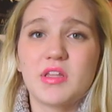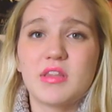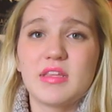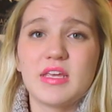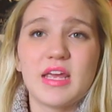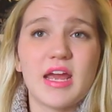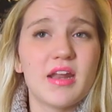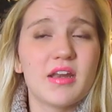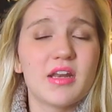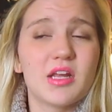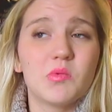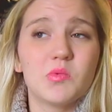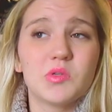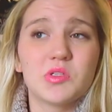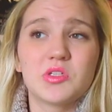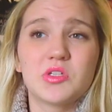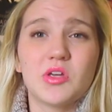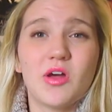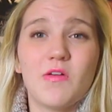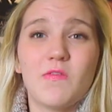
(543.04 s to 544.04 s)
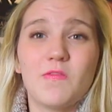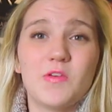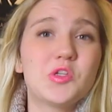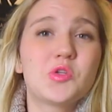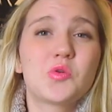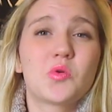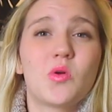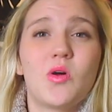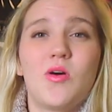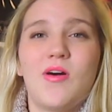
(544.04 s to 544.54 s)
And the ending was so
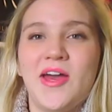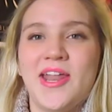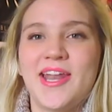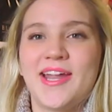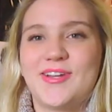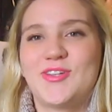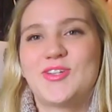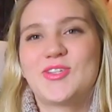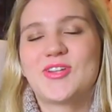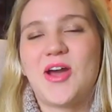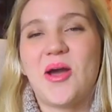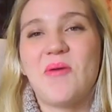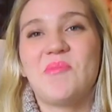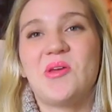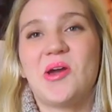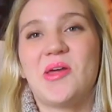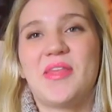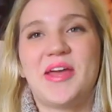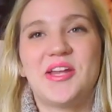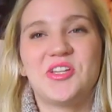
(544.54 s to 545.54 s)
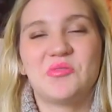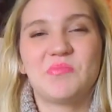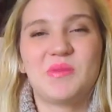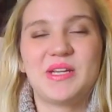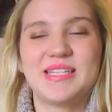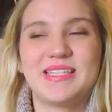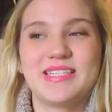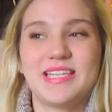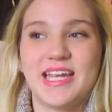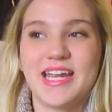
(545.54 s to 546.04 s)
visceral, and it just got me on the edge of
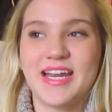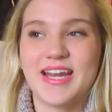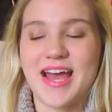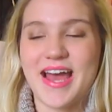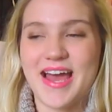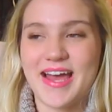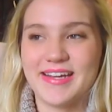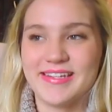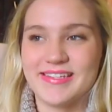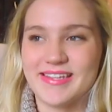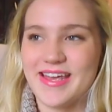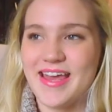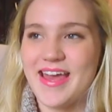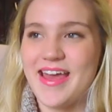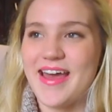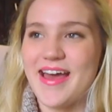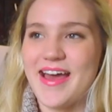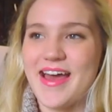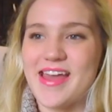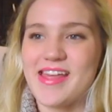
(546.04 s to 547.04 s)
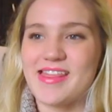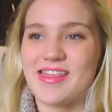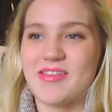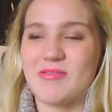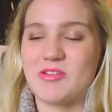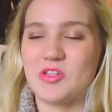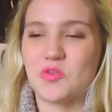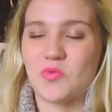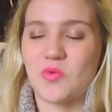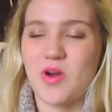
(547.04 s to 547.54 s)
my seat, and
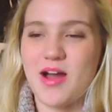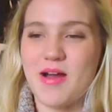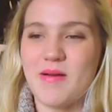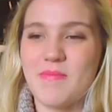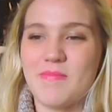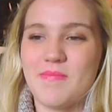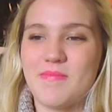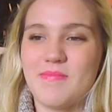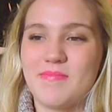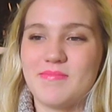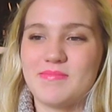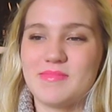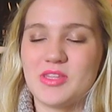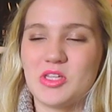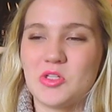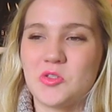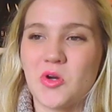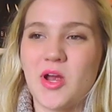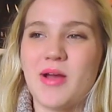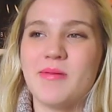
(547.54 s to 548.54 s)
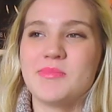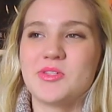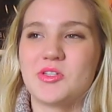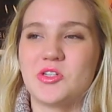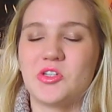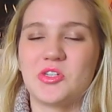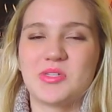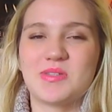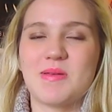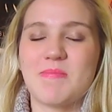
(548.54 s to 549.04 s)
the drums
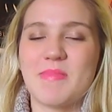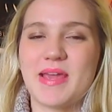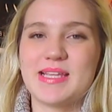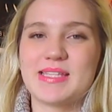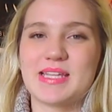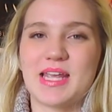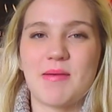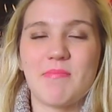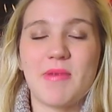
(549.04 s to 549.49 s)
are just amazing.